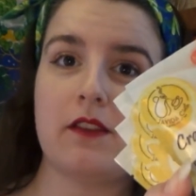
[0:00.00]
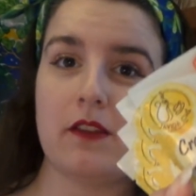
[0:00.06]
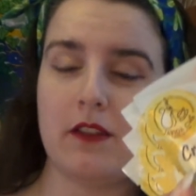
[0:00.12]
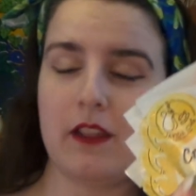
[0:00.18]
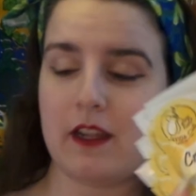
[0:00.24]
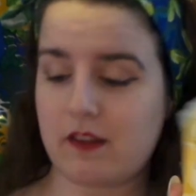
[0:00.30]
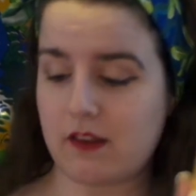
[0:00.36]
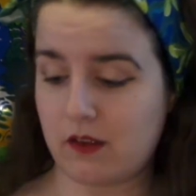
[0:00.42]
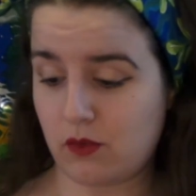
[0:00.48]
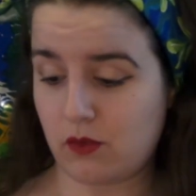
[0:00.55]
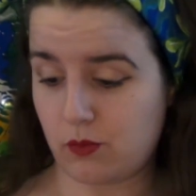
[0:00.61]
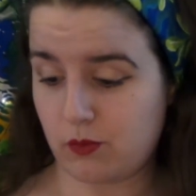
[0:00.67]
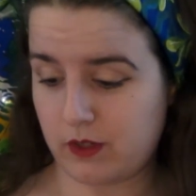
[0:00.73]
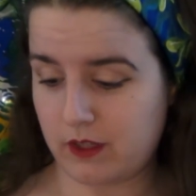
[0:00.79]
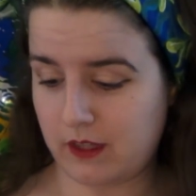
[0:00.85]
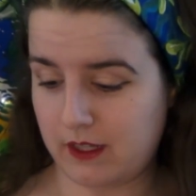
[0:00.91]
So that sounds
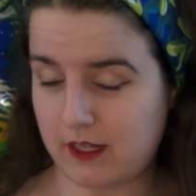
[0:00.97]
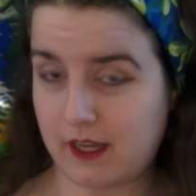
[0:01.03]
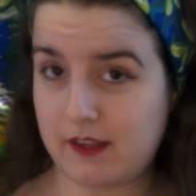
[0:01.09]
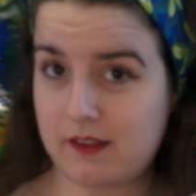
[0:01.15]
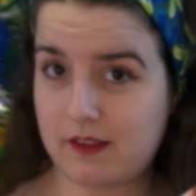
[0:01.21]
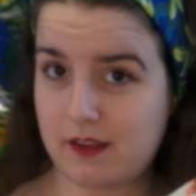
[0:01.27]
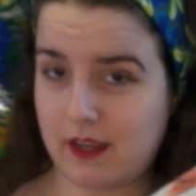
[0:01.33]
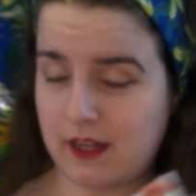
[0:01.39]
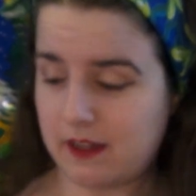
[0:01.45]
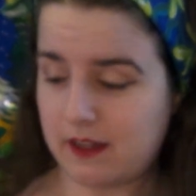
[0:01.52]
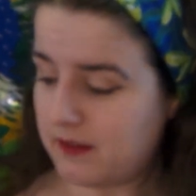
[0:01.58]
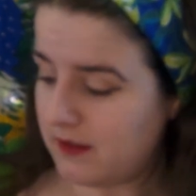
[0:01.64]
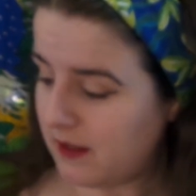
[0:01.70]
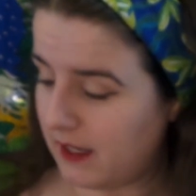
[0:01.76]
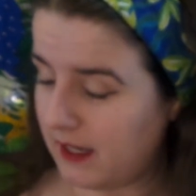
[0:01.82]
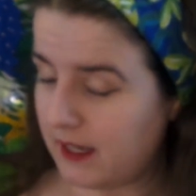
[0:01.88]
really nice, and
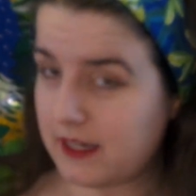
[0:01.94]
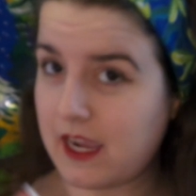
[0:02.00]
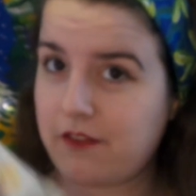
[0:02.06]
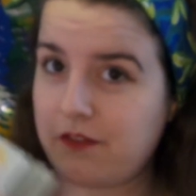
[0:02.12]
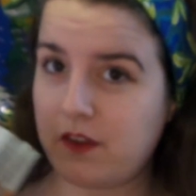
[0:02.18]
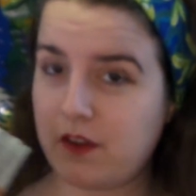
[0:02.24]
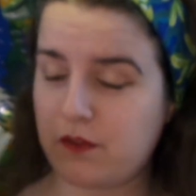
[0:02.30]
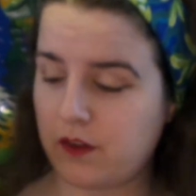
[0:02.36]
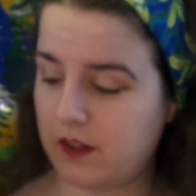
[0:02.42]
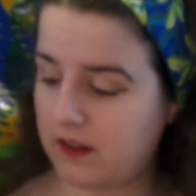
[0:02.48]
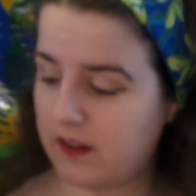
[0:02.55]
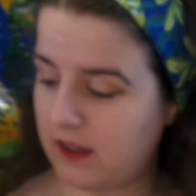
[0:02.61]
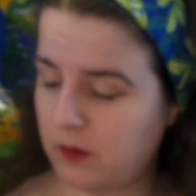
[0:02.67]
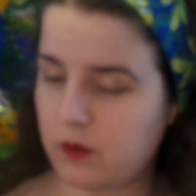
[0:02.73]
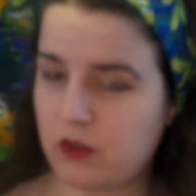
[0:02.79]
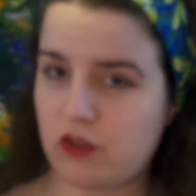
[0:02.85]
it's a caffeine-free
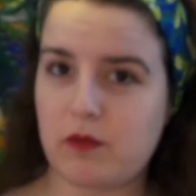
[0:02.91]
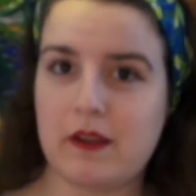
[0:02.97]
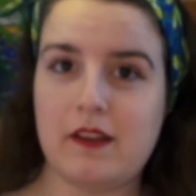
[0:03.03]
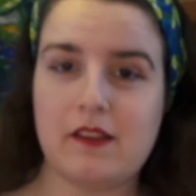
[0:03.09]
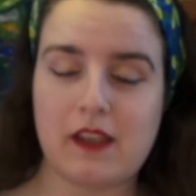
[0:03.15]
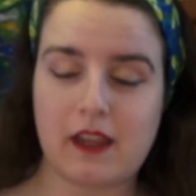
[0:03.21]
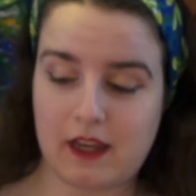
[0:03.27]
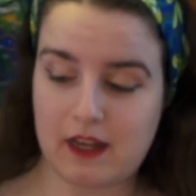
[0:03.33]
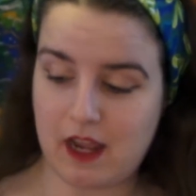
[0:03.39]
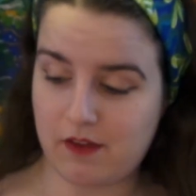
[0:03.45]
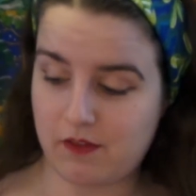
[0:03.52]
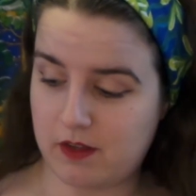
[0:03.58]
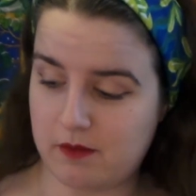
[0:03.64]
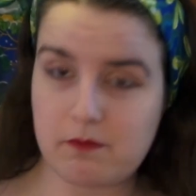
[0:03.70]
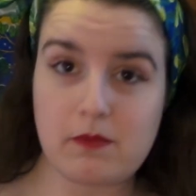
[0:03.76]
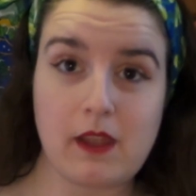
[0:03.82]
tea, which means I can
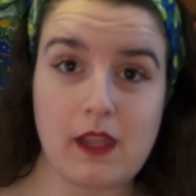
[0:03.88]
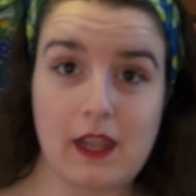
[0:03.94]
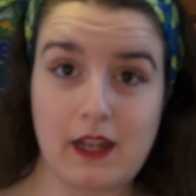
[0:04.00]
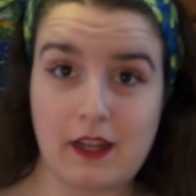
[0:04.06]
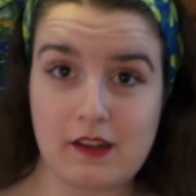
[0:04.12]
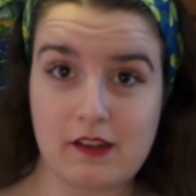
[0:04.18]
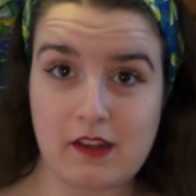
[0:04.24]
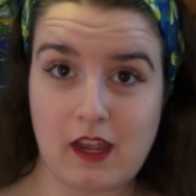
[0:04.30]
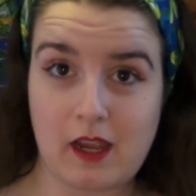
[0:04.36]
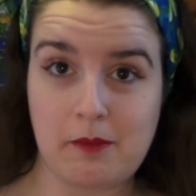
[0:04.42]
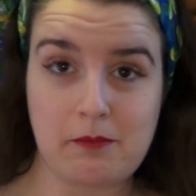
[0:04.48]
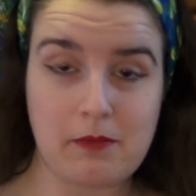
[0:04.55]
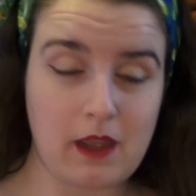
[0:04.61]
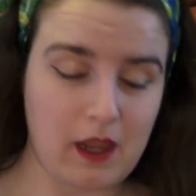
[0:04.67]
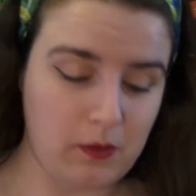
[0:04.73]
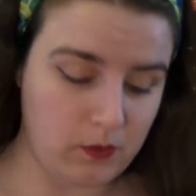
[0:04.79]
have it
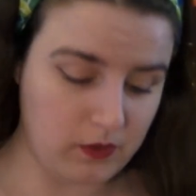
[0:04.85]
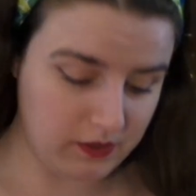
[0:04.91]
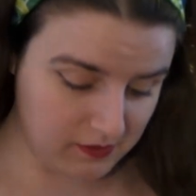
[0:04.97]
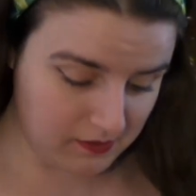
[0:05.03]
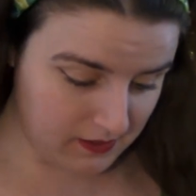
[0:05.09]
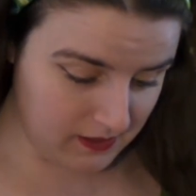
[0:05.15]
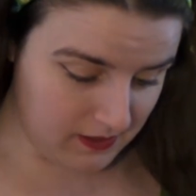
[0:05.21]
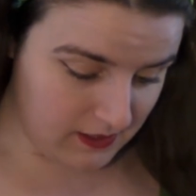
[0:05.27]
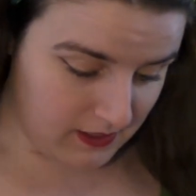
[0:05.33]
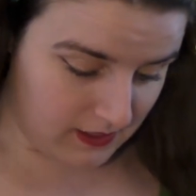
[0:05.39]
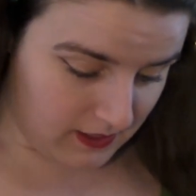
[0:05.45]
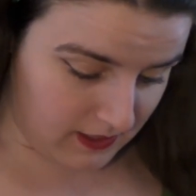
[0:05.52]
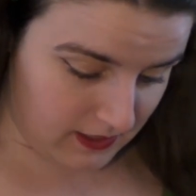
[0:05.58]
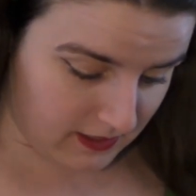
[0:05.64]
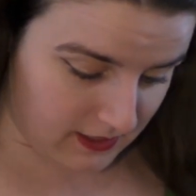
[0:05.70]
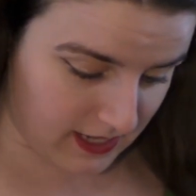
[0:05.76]
anytime I want.
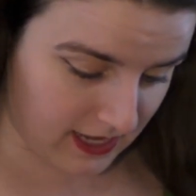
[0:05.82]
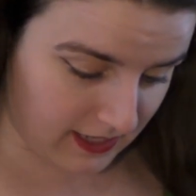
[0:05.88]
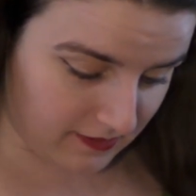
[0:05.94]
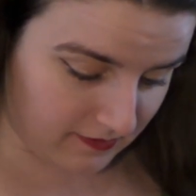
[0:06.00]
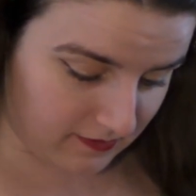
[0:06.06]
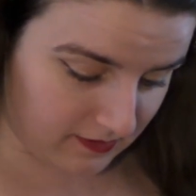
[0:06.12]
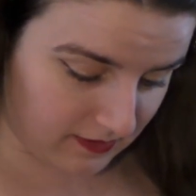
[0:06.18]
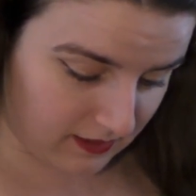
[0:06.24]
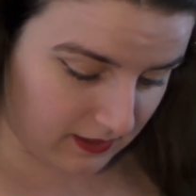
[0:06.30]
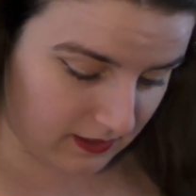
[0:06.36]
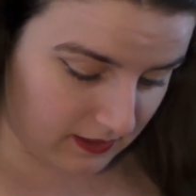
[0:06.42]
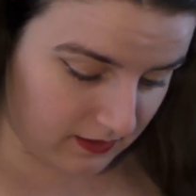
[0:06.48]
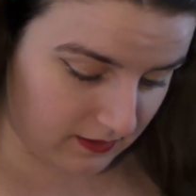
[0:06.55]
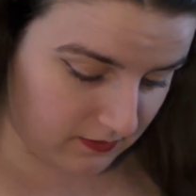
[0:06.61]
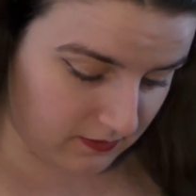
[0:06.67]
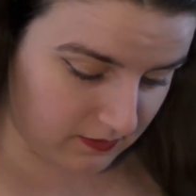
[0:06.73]
Next
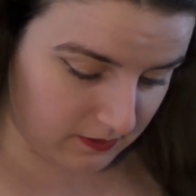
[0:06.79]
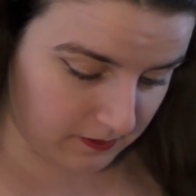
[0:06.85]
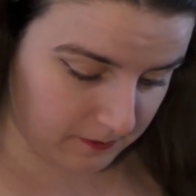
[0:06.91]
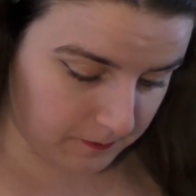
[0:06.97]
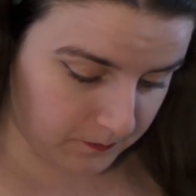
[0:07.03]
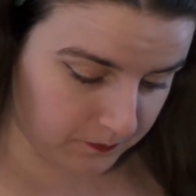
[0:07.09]
is,